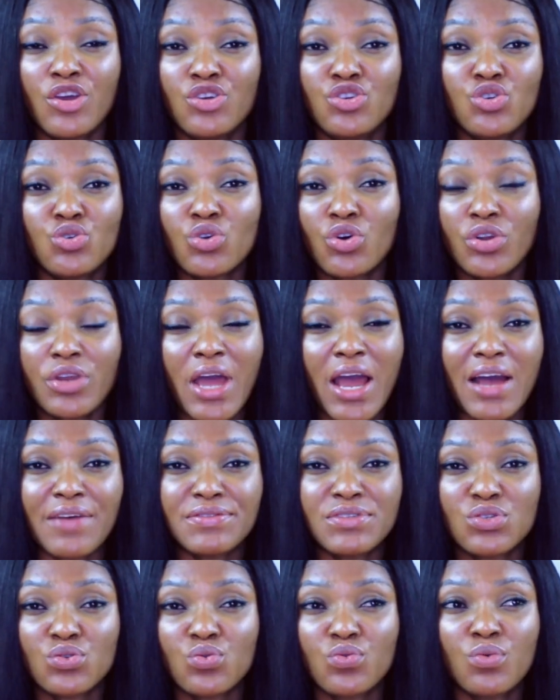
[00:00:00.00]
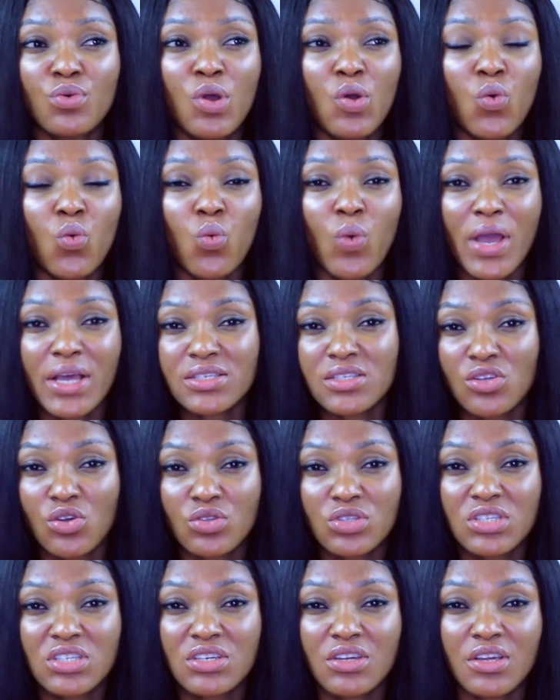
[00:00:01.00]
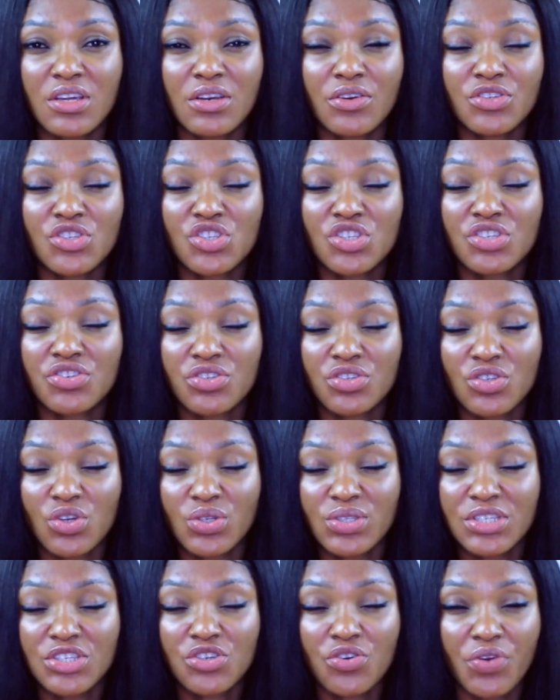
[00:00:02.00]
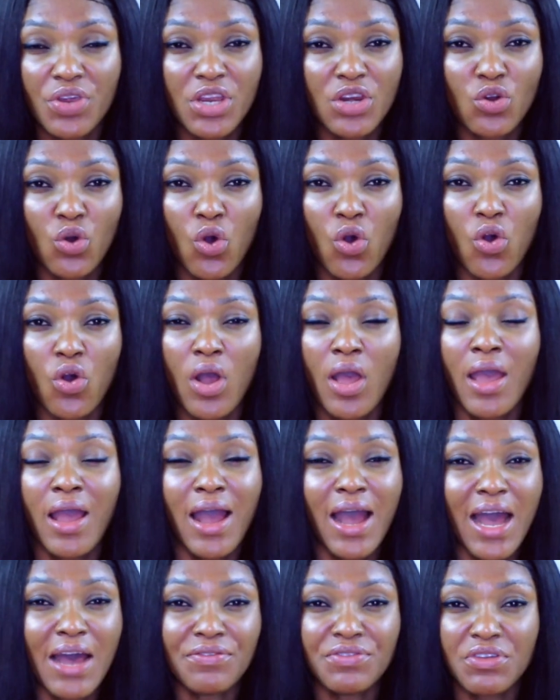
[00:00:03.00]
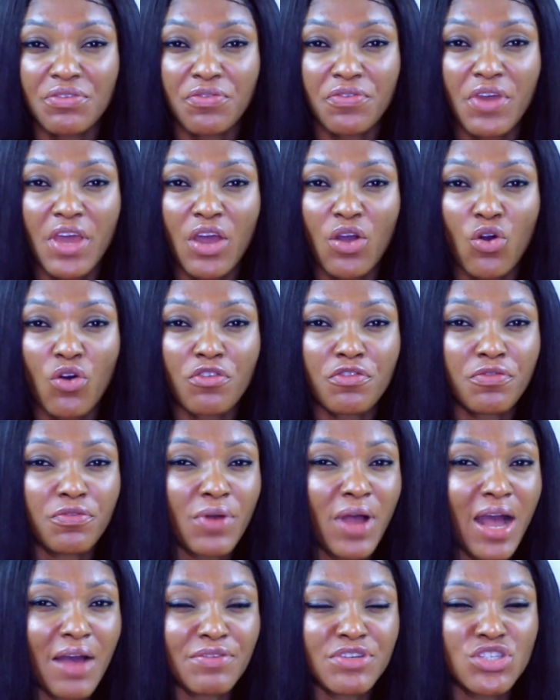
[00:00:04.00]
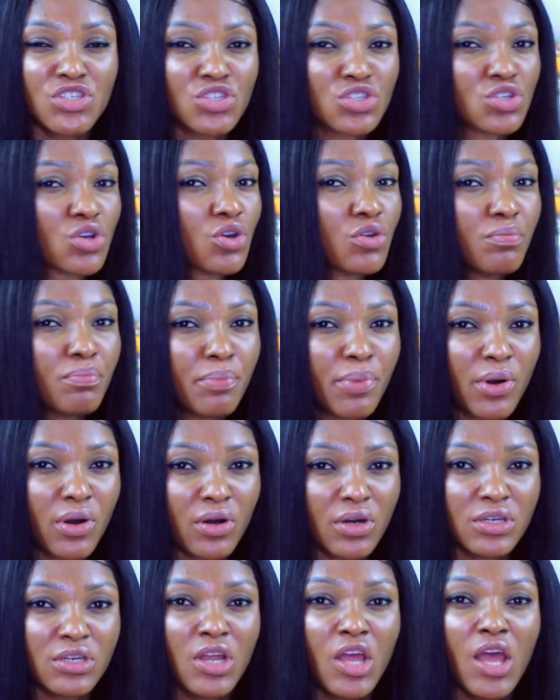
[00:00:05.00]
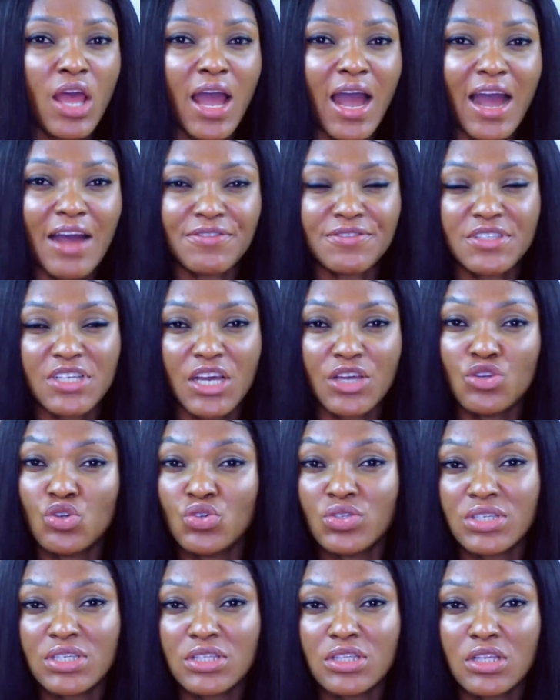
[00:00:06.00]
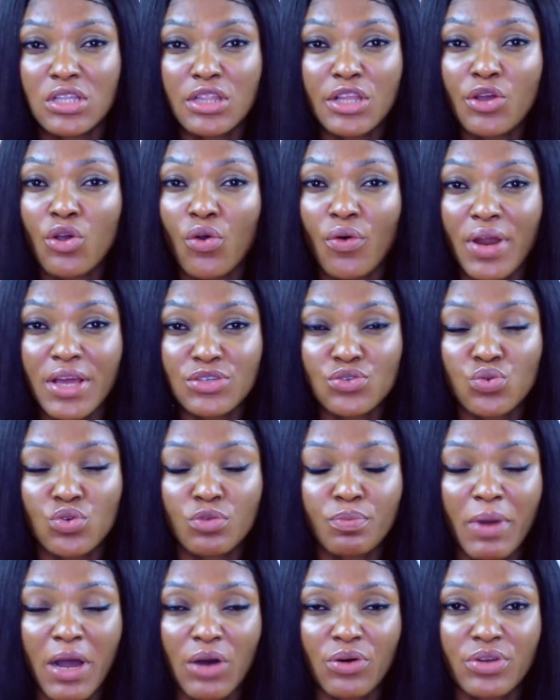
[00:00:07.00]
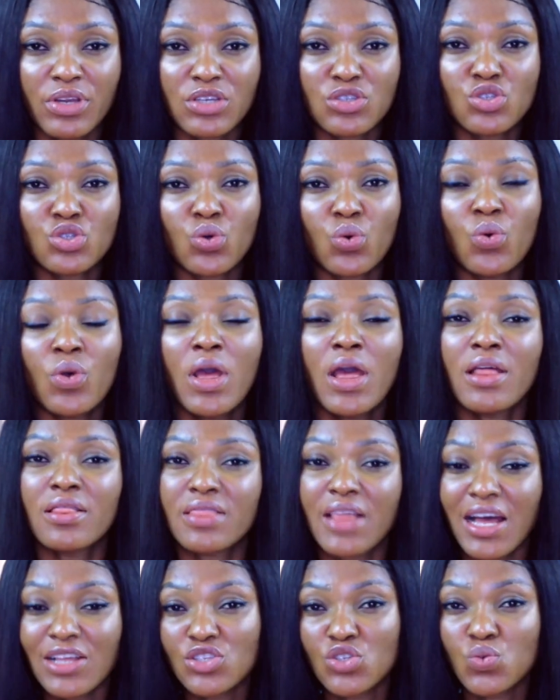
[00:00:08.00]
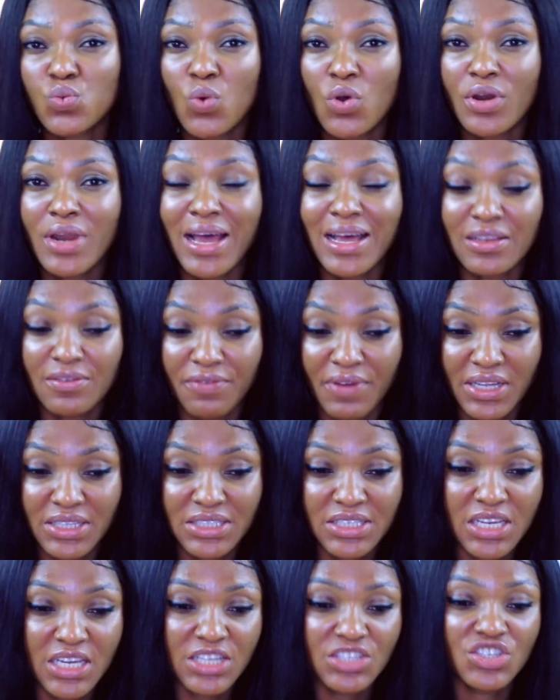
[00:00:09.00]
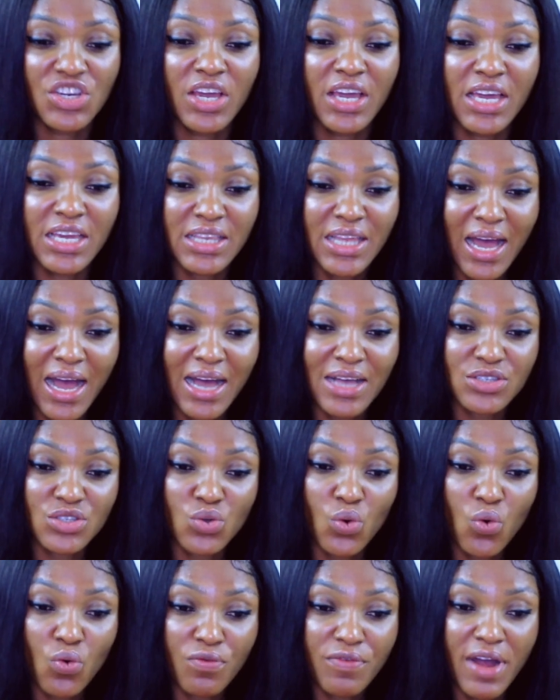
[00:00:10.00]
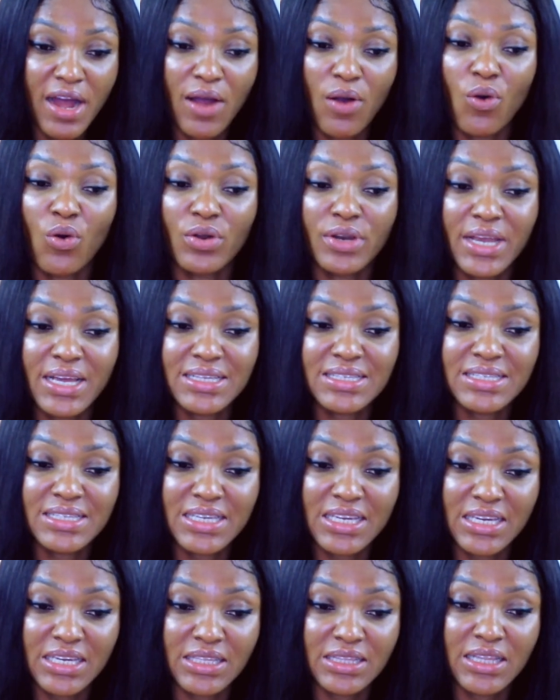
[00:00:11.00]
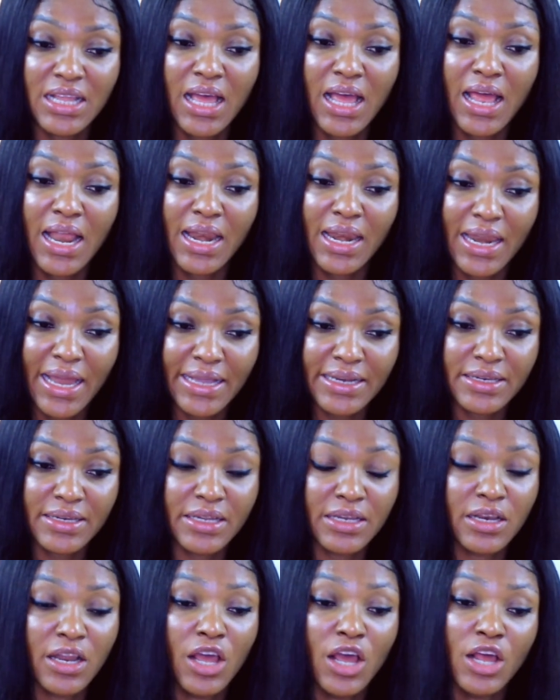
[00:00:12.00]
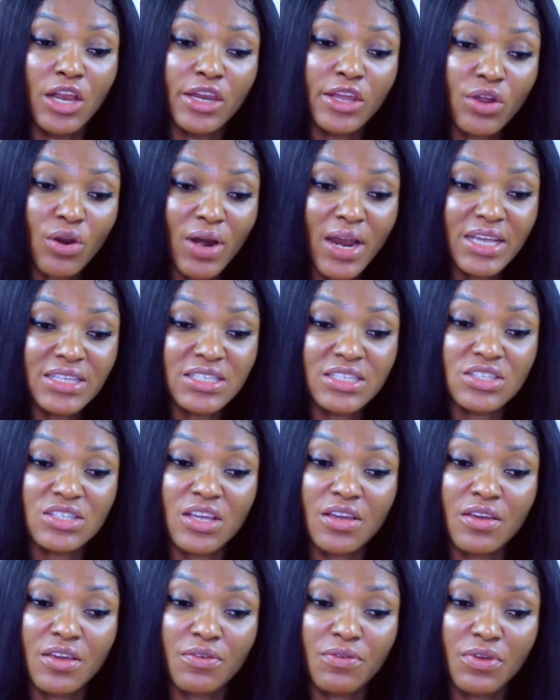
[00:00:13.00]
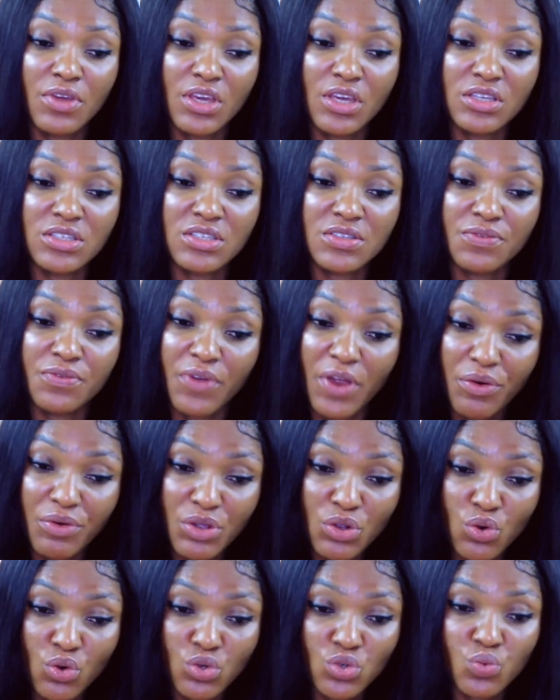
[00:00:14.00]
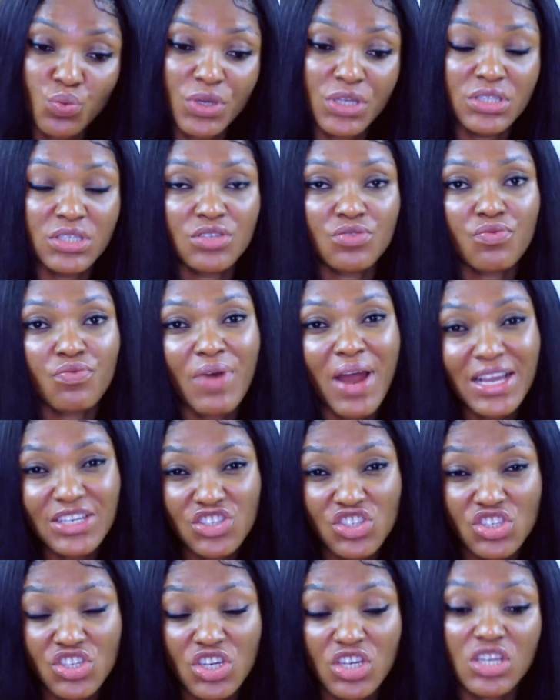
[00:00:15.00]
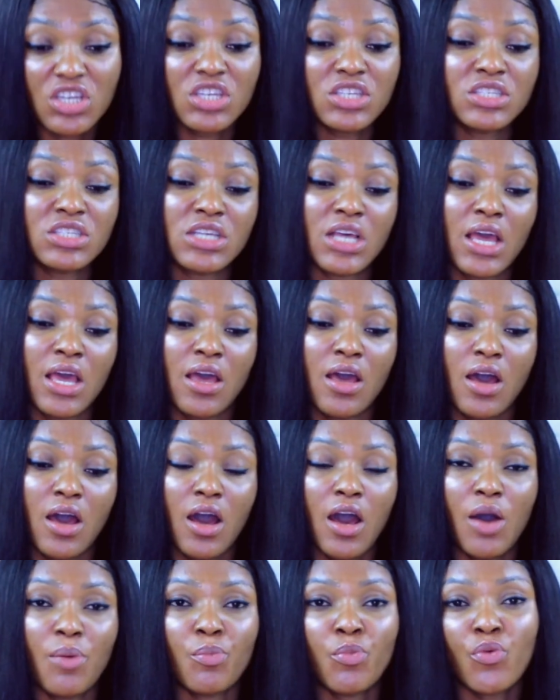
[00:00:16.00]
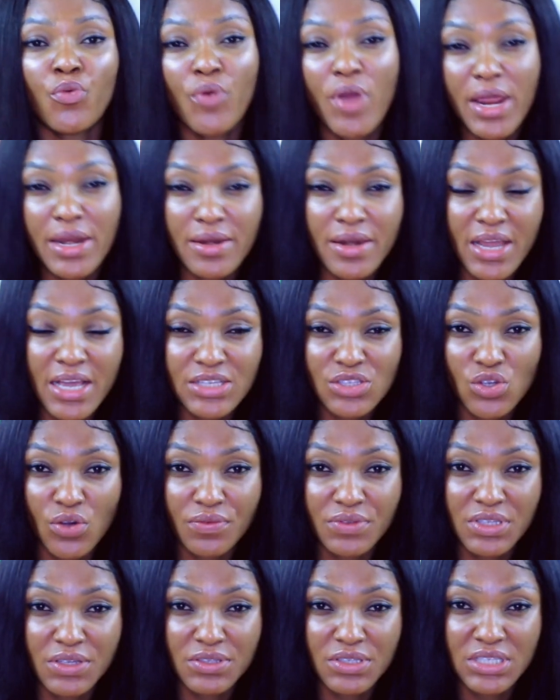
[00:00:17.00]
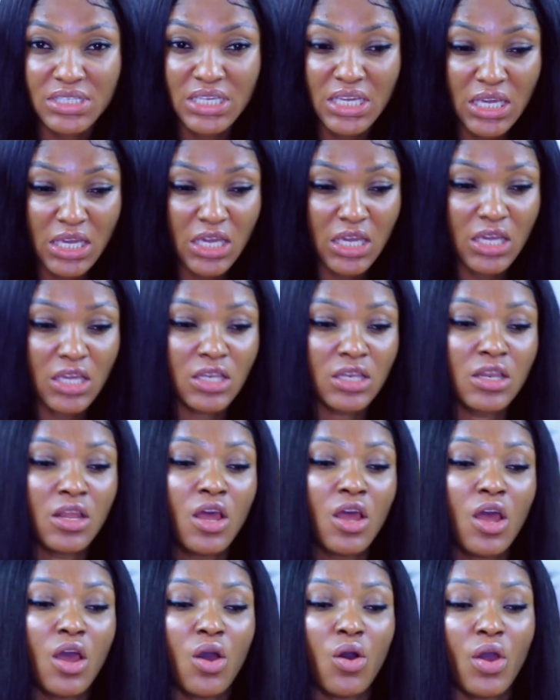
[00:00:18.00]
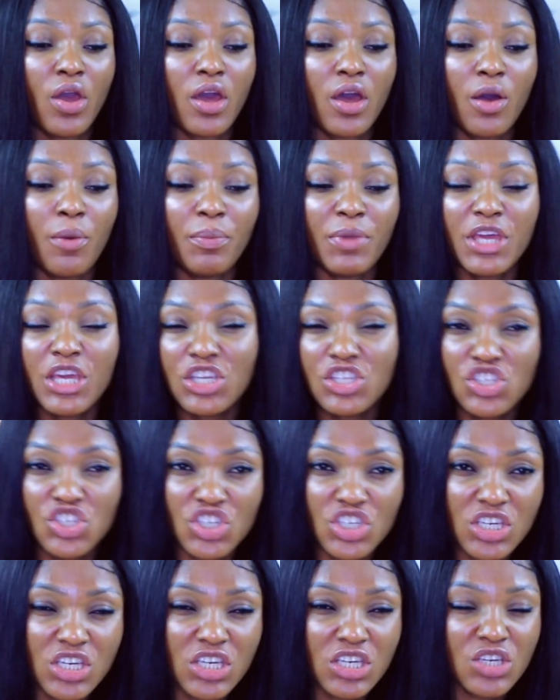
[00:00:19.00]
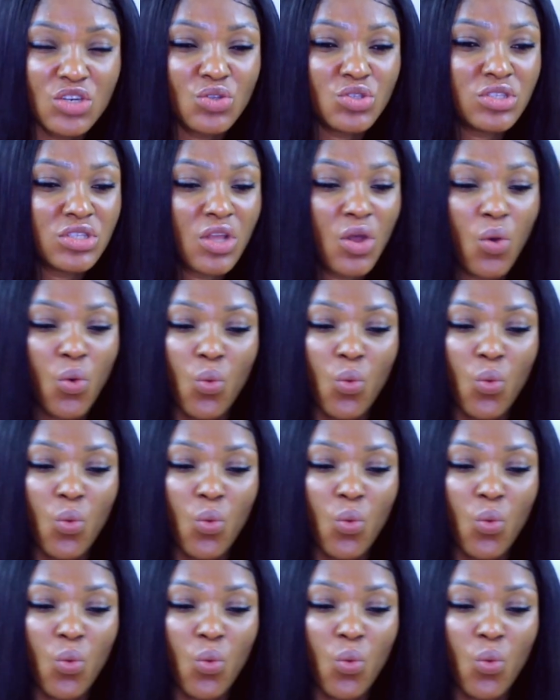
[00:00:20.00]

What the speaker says: You don't have to wear sunscreen or have the fear of having sunburn after using licorice root powder. So that's one advantage it has over other skin lightening. Licorice is very good with rashes, redness of the skin, itching,